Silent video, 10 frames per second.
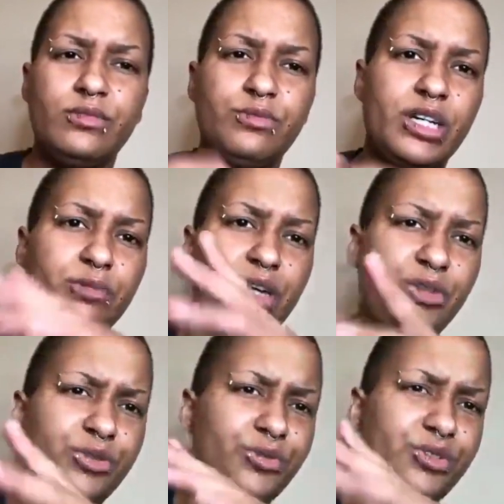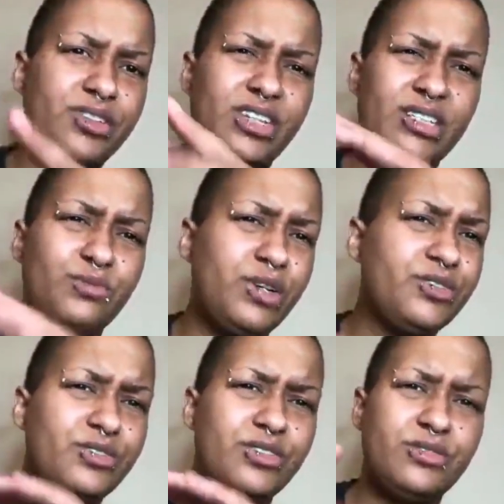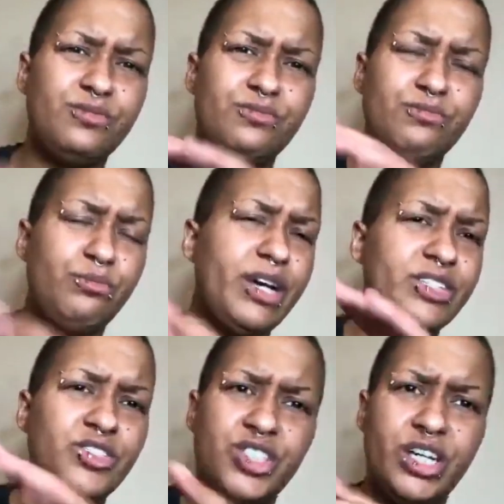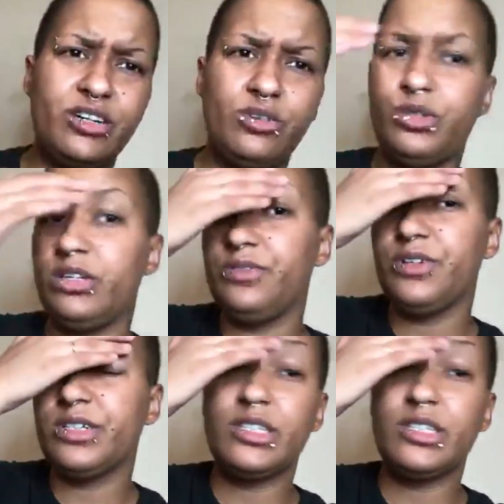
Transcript: like my 6 month med check or whatever,